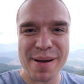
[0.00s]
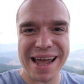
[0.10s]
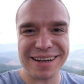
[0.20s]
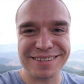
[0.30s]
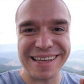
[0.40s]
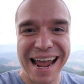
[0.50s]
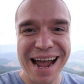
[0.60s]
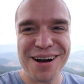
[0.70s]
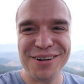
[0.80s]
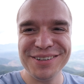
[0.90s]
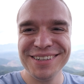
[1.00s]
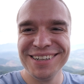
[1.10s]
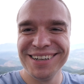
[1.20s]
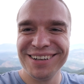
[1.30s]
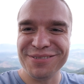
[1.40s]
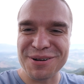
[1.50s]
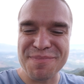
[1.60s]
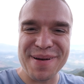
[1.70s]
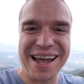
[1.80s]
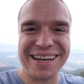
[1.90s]
back down. We're
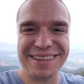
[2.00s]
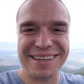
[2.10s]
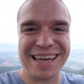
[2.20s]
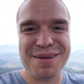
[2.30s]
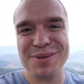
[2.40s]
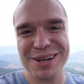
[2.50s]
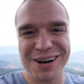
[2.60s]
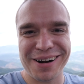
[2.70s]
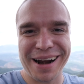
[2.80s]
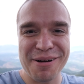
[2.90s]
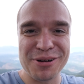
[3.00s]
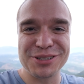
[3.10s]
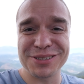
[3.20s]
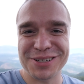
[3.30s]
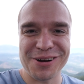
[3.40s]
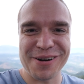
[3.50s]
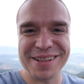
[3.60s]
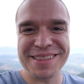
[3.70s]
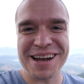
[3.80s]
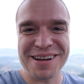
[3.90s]
back in the cable car and we're just
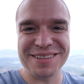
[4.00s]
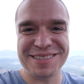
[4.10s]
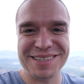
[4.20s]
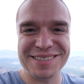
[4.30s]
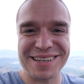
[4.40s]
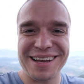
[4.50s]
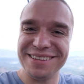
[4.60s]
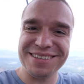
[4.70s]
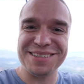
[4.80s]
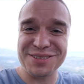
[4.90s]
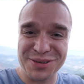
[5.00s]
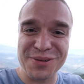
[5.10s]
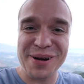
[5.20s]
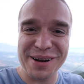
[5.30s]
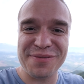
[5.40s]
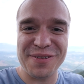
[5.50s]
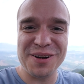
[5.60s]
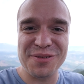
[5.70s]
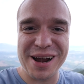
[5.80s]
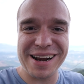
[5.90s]
going down. This is quite a
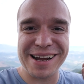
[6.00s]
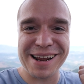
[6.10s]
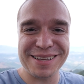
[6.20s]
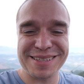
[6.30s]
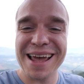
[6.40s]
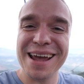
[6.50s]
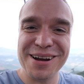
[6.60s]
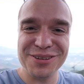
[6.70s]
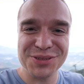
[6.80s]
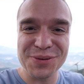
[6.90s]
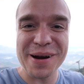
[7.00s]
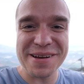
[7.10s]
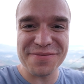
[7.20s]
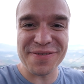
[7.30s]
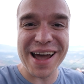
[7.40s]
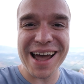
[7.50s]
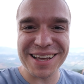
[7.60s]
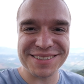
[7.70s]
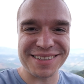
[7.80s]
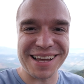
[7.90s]
fun ride, I gotta say. It goes quite
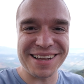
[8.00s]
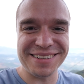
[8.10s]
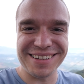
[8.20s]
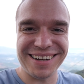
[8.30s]
fast and